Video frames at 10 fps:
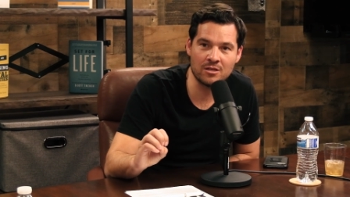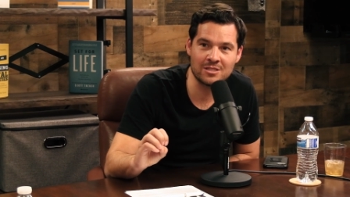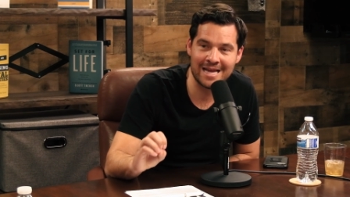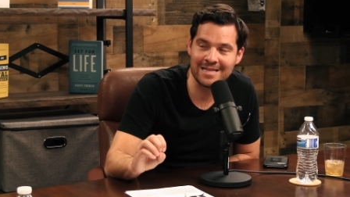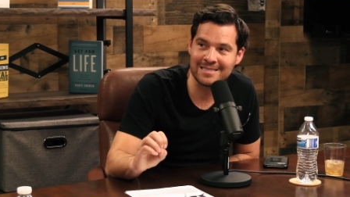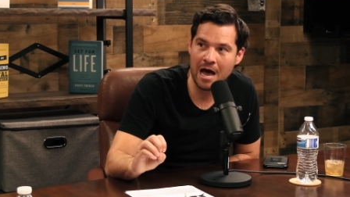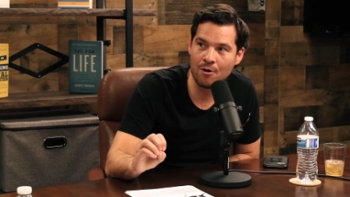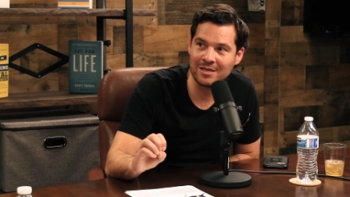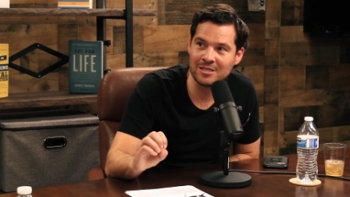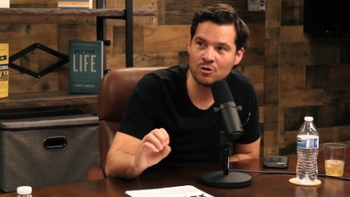stands
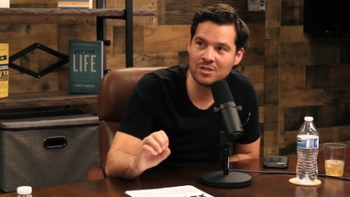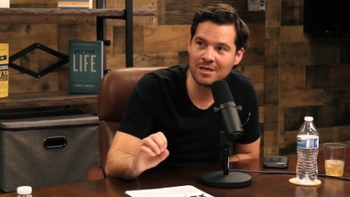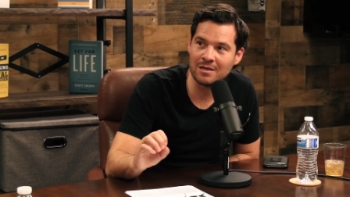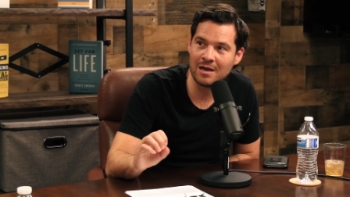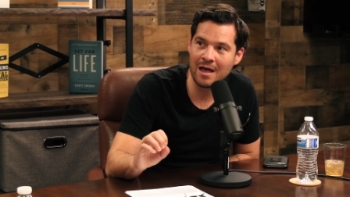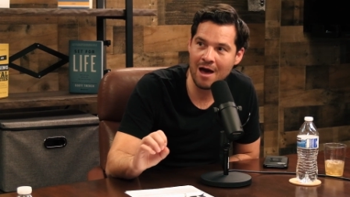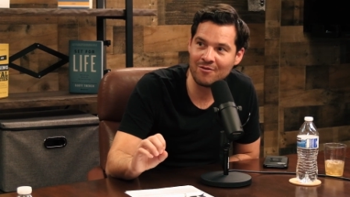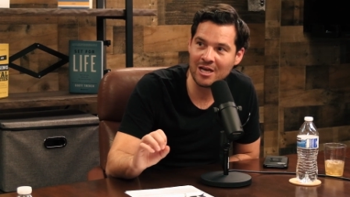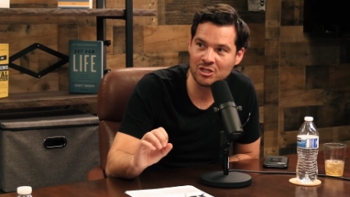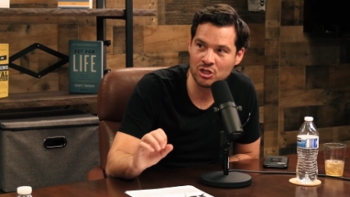out is that you didn't have
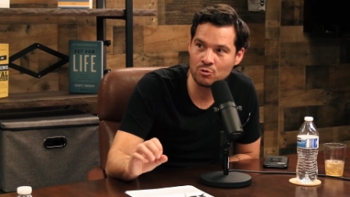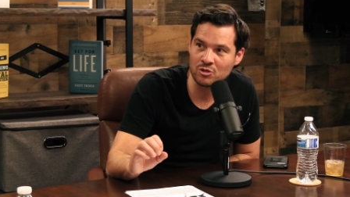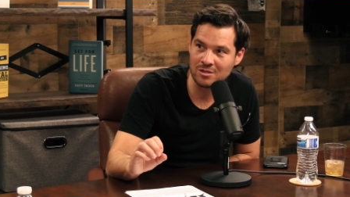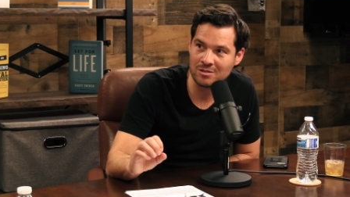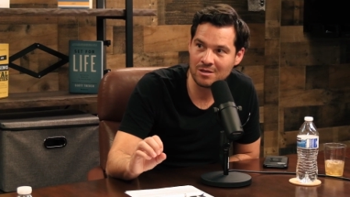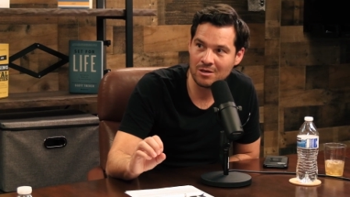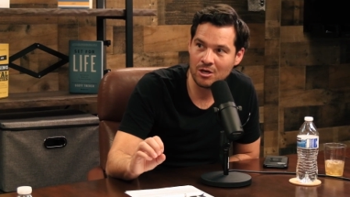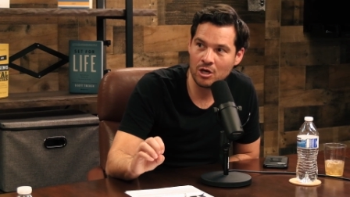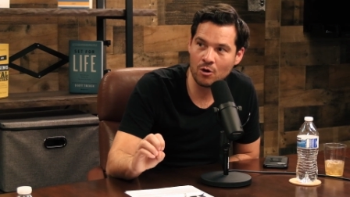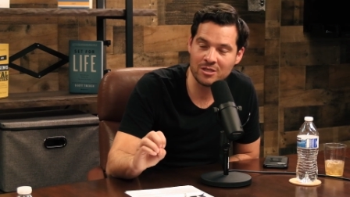any excuses,
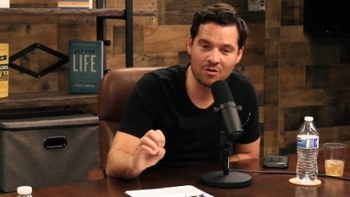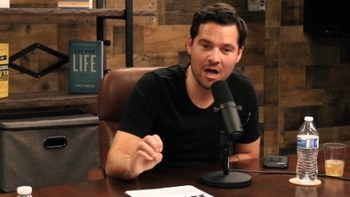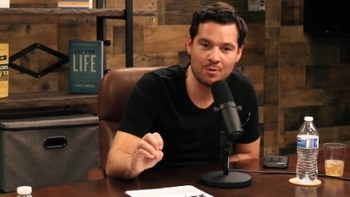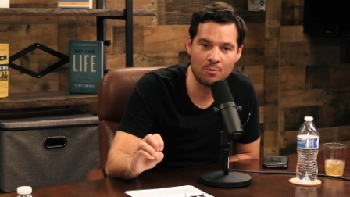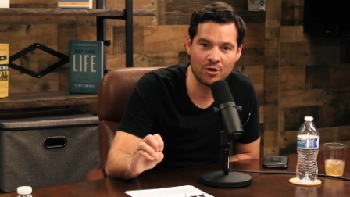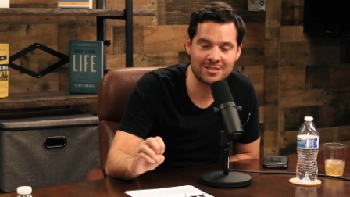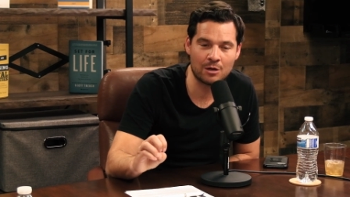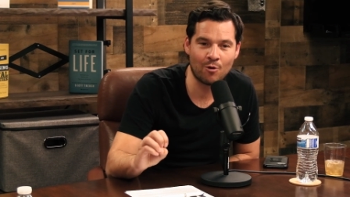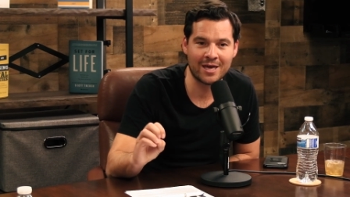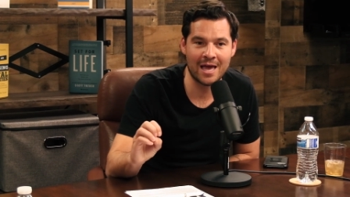right? You know, because a lot of people could have
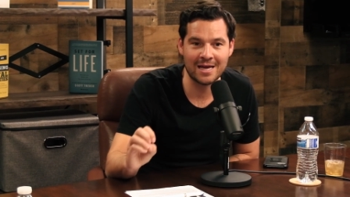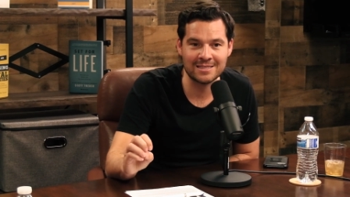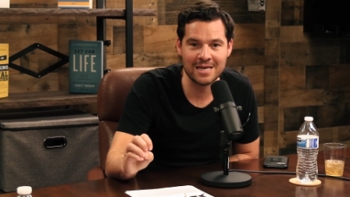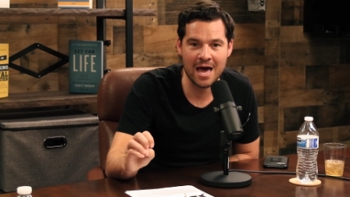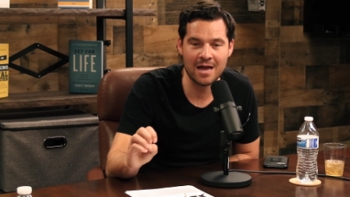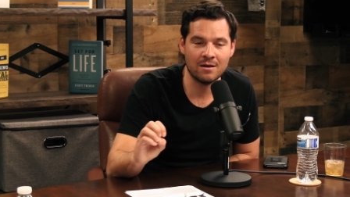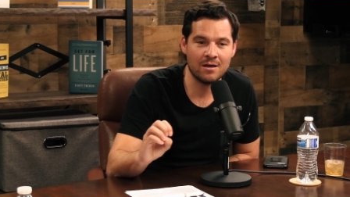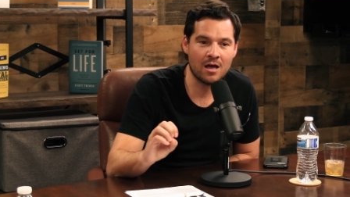said, well, I can't get debt.